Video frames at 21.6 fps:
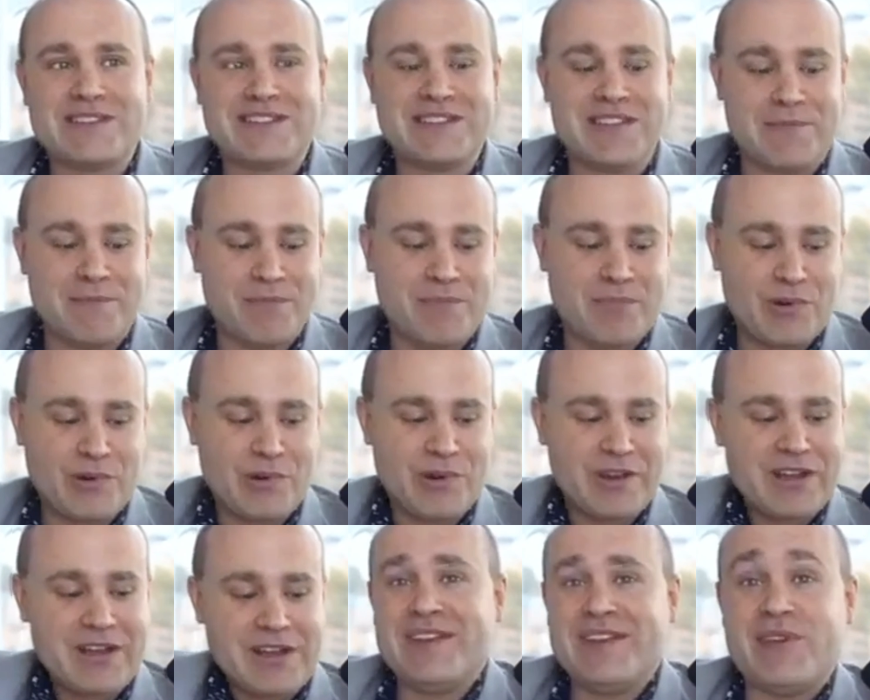
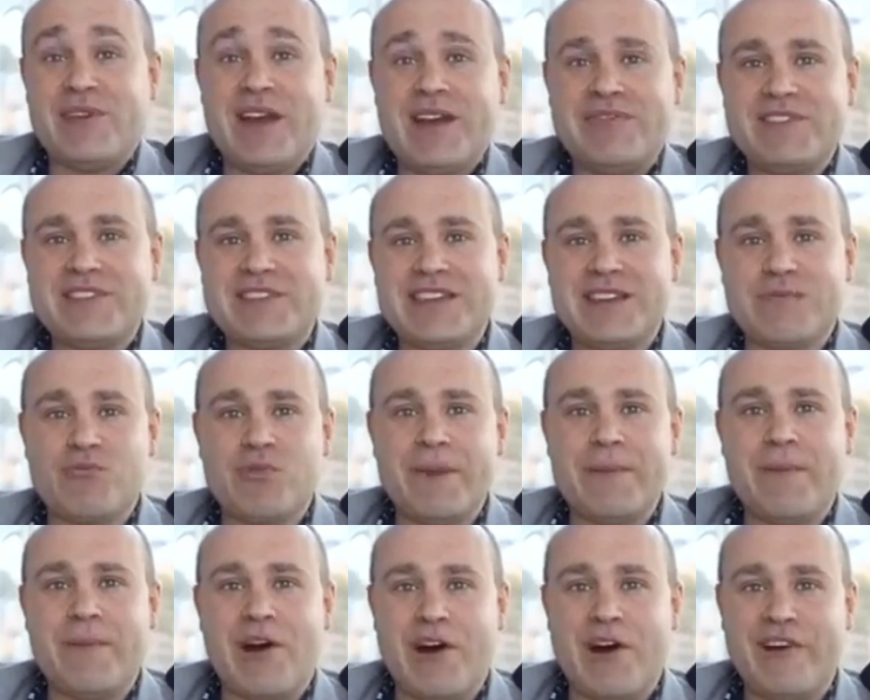simple. If you haven't seen
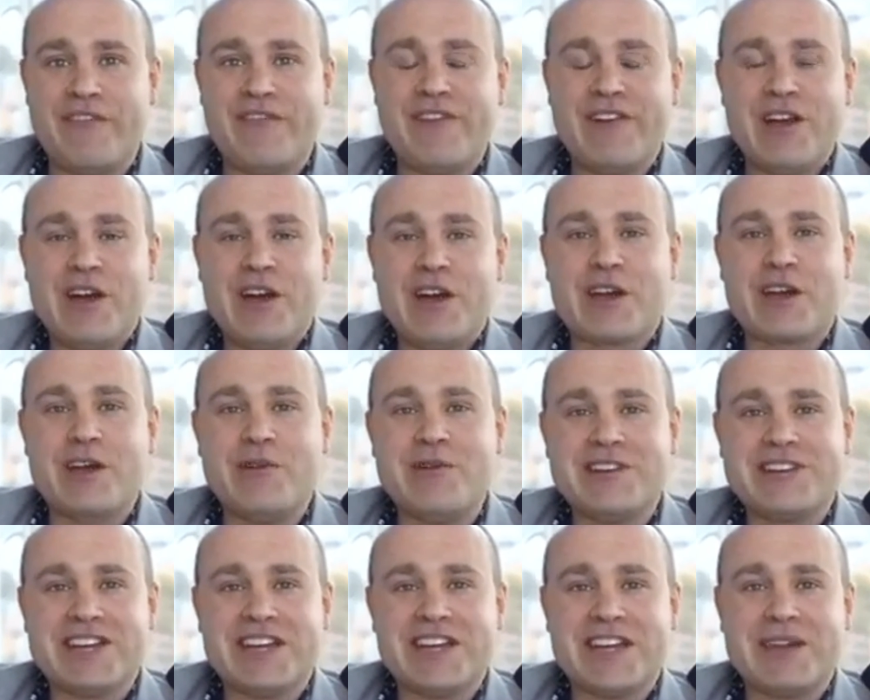Wim Hof, go
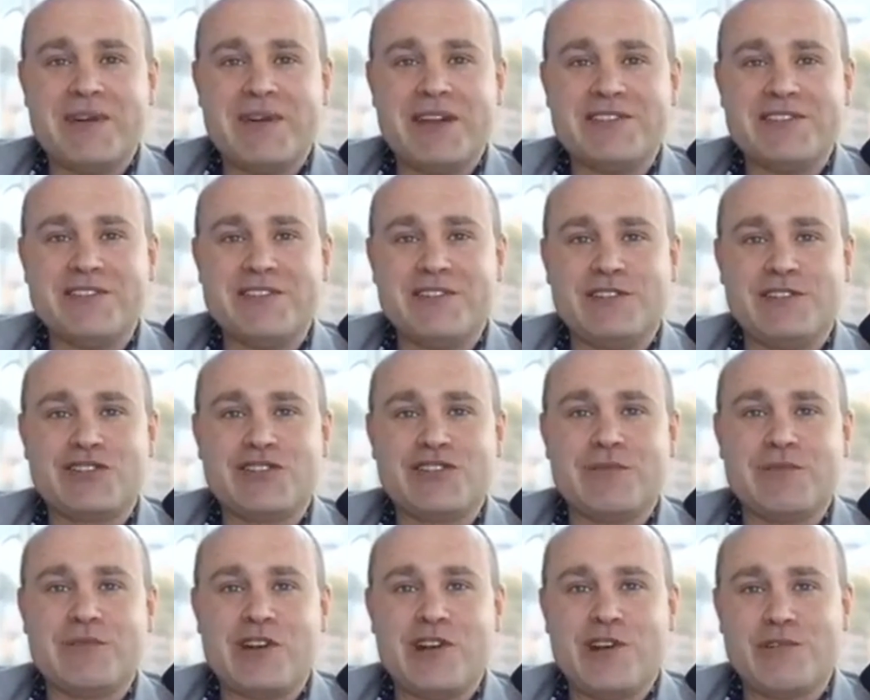and check him out on
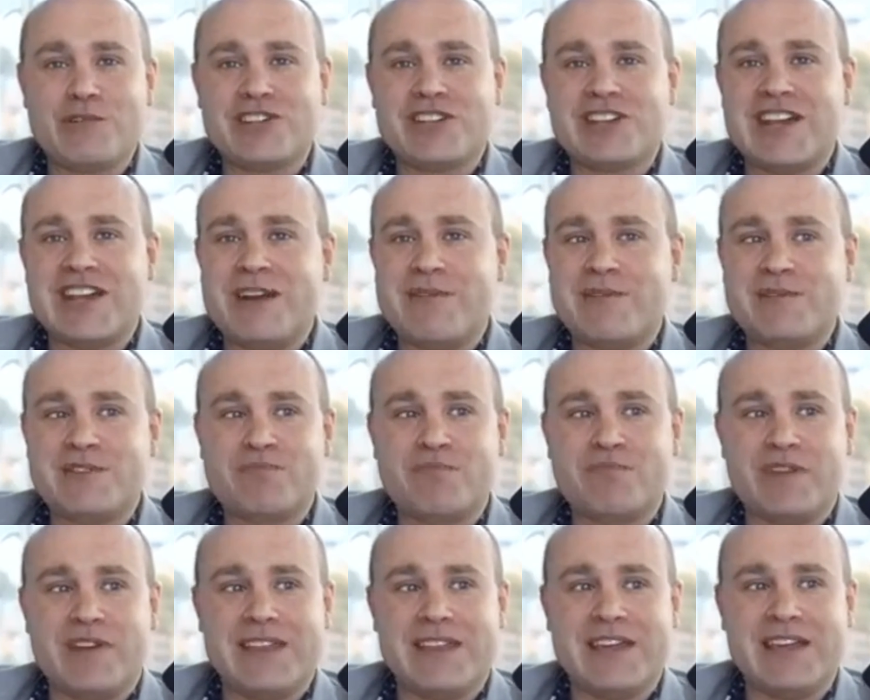YouTube. Cold showers,
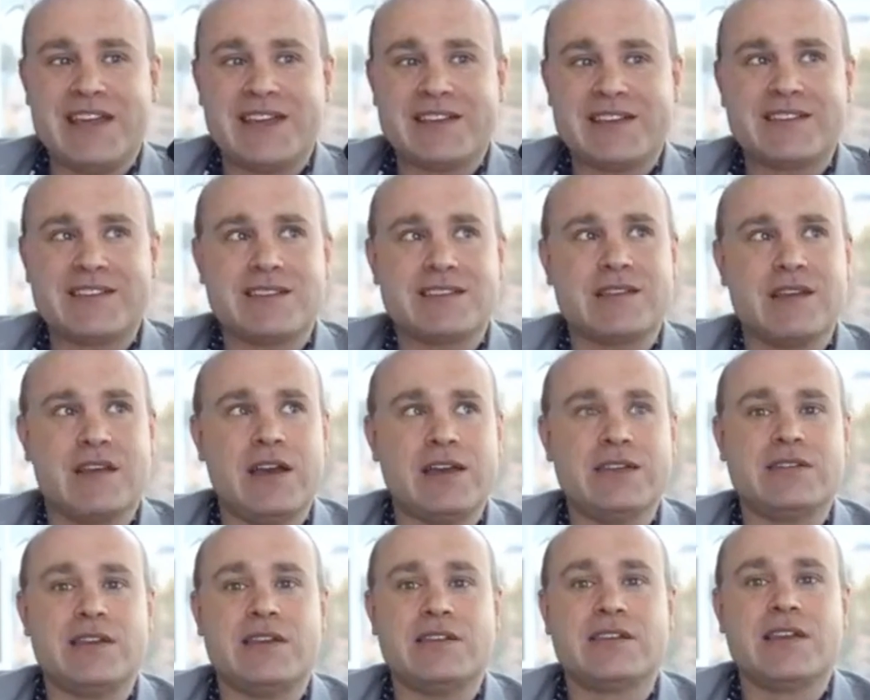breathing
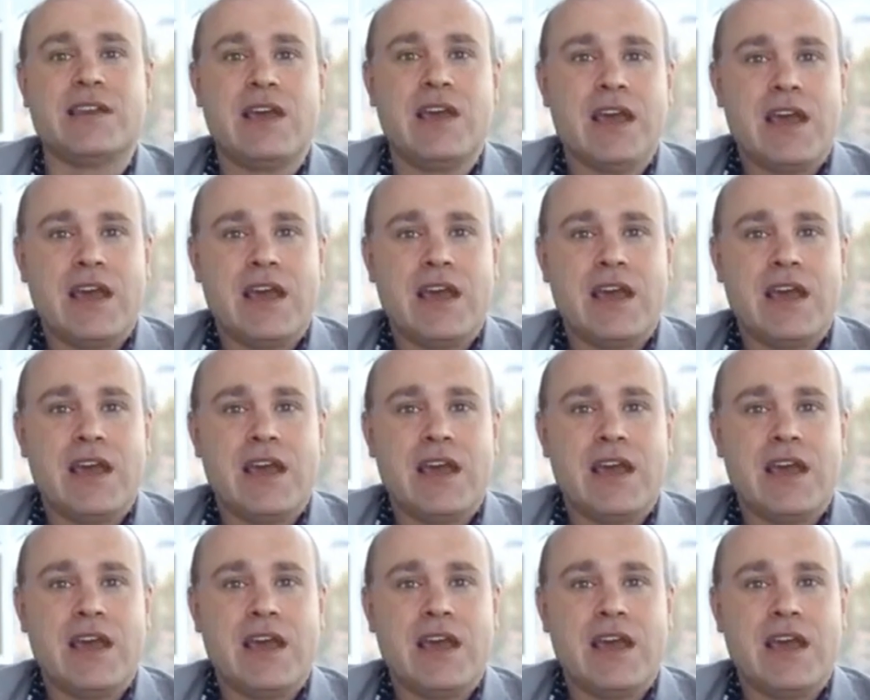exercises.